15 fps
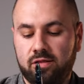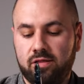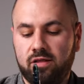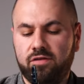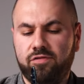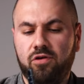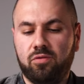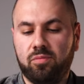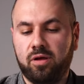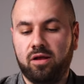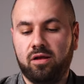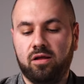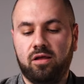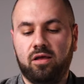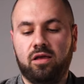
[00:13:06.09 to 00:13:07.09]
This fountain
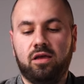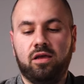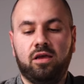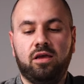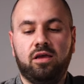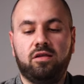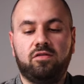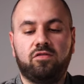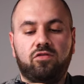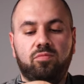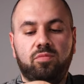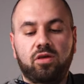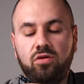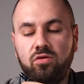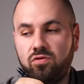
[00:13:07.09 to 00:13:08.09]
pen is to
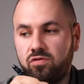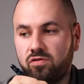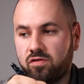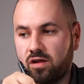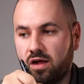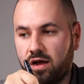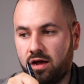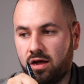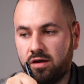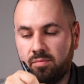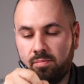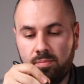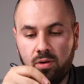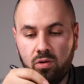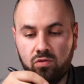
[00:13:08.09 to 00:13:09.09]
be used and
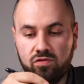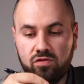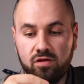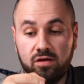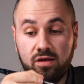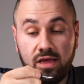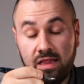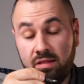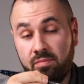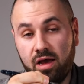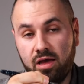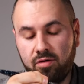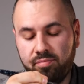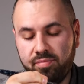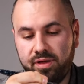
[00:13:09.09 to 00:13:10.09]
posted in
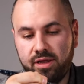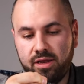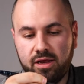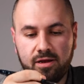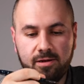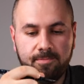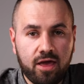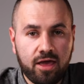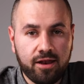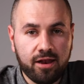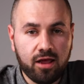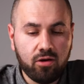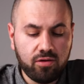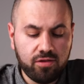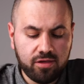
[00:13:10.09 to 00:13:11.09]
my opinion. And
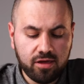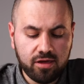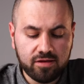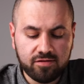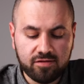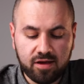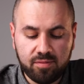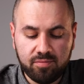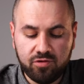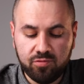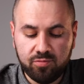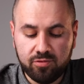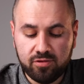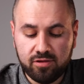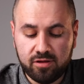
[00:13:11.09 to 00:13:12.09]
now I think it's time to
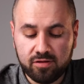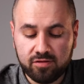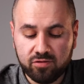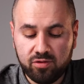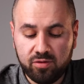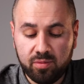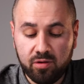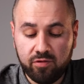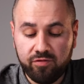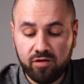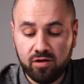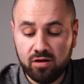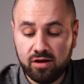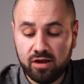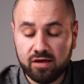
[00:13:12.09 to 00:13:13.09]
put the Scribo
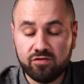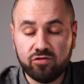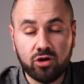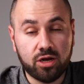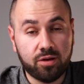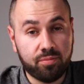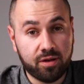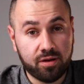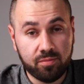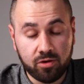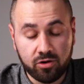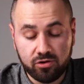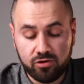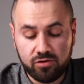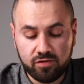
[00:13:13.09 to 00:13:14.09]
Feel next to other pen
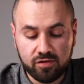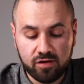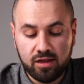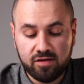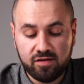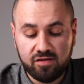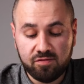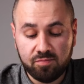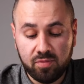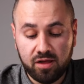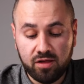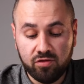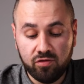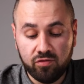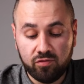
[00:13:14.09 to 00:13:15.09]
models. Let's
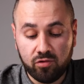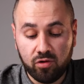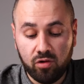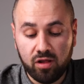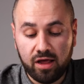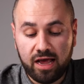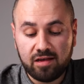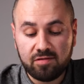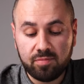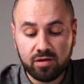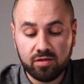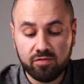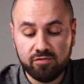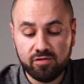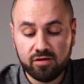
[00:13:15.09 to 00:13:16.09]
display the overall
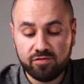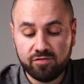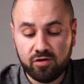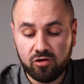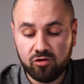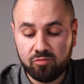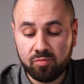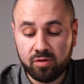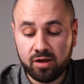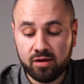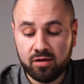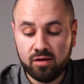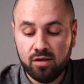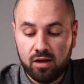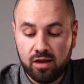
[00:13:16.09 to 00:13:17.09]
aspect of this fountain
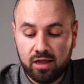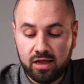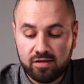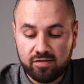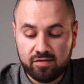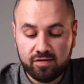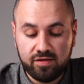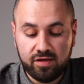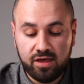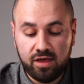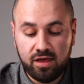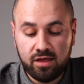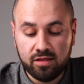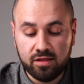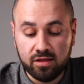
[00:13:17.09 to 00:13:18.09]
pen. Let's
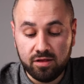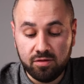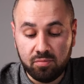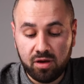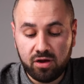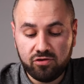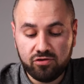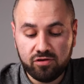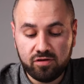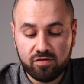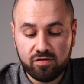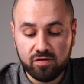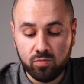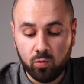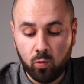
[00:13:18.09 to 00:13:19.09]
see the
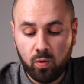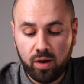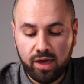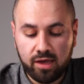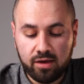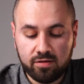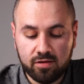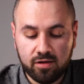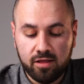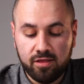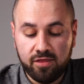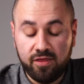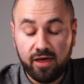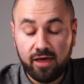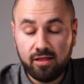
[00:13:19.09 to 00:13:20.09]
dimensions, the weight.
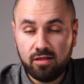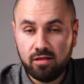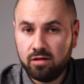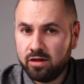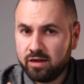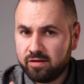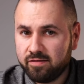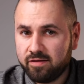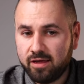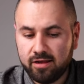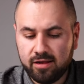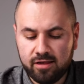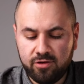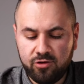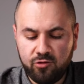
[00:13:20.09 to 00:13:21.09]
Then let's take
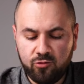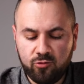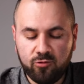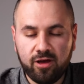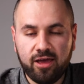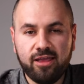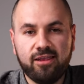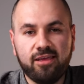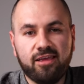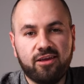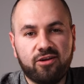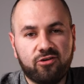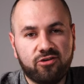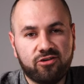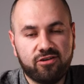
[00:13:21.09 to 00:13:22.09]
the new 18
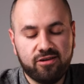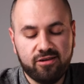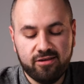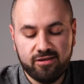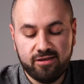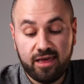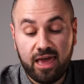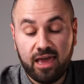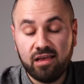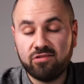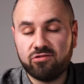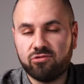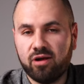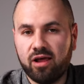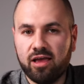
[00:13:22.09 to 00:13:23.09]
karat
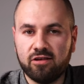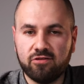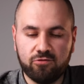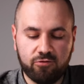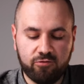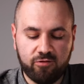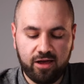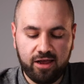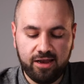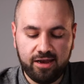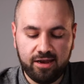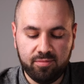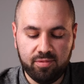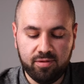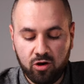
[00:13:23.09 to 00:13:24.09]
extra extra fine
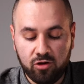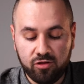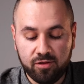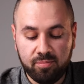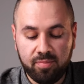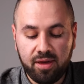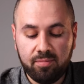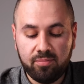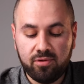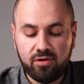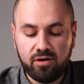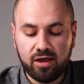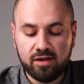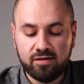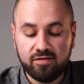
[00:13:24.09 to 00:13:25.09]
nib on the
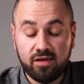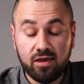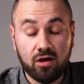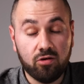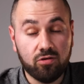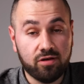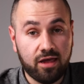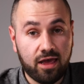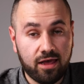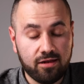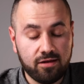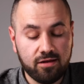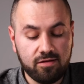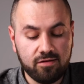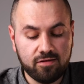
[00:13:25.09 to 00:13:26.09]
paper and see how it
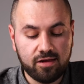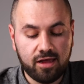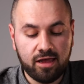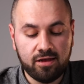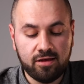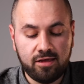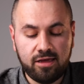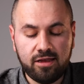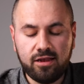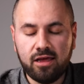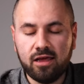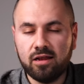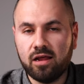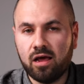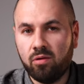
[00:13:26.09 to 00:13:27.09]
handles and in the
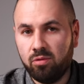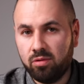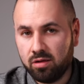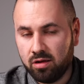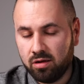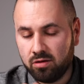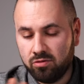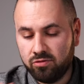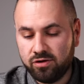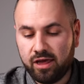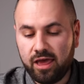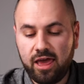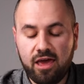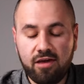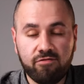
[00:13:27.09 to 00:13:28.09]
end I will conclude
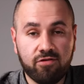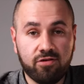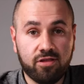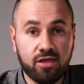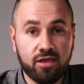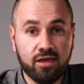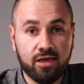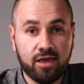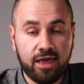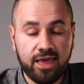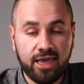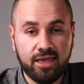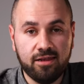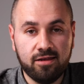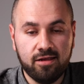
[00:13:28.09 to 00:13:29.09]
everything
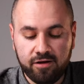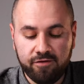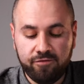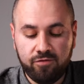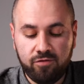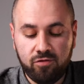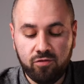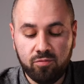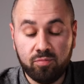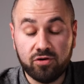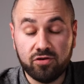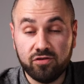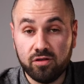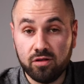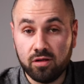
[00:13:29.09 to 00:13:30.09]
in a few
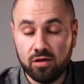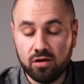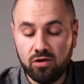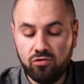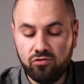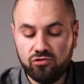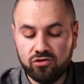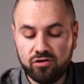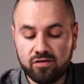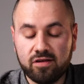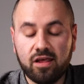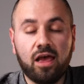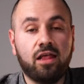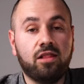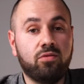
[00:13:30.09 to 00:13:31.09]
personal conclusions
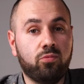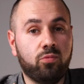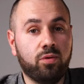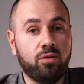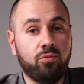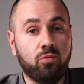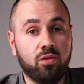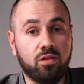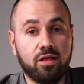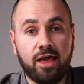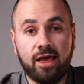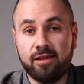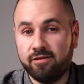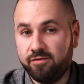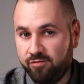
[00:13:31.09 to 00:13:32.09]
and we will
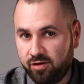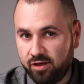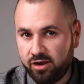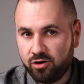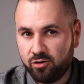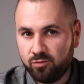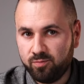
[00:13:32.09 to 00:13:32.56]
end the video.